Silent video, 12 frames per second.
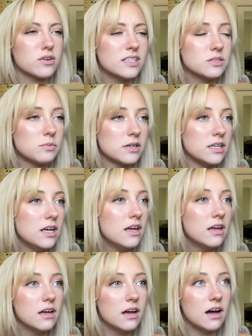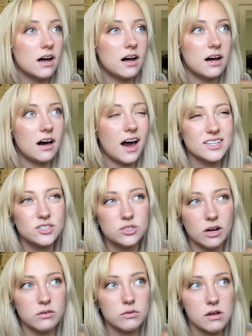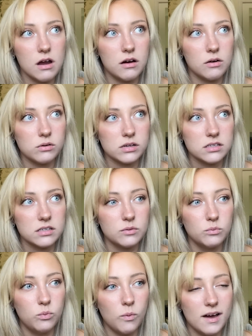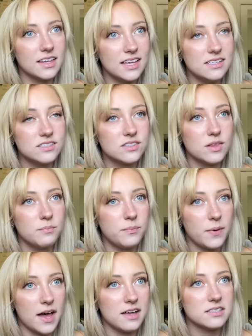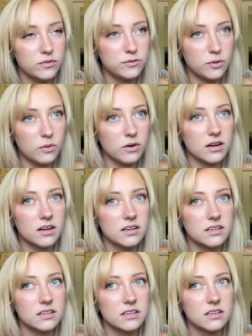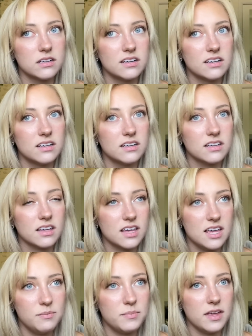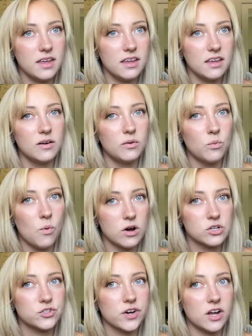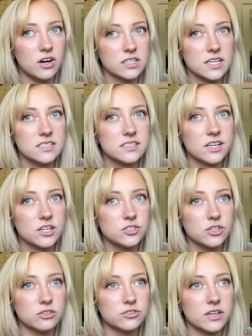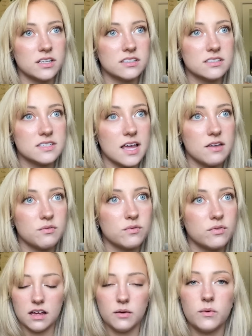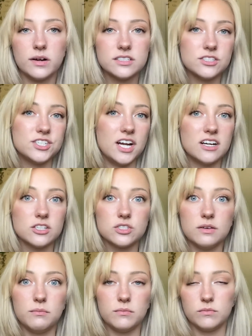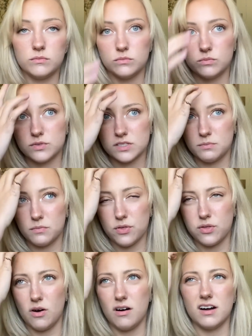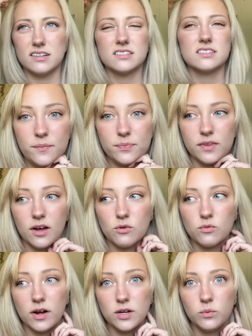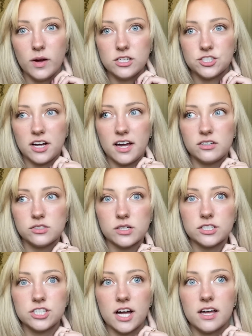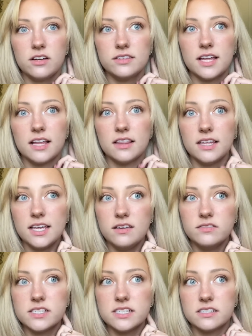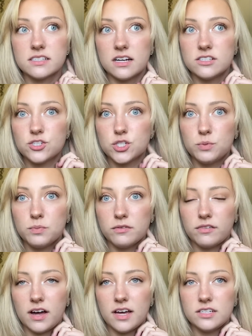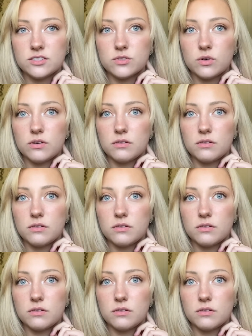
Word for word: is one. I don't know what is the best for keeping wandering autistic children safe. I want to share some some thoughts. A runaway child or a child that leaves and is unsupervised,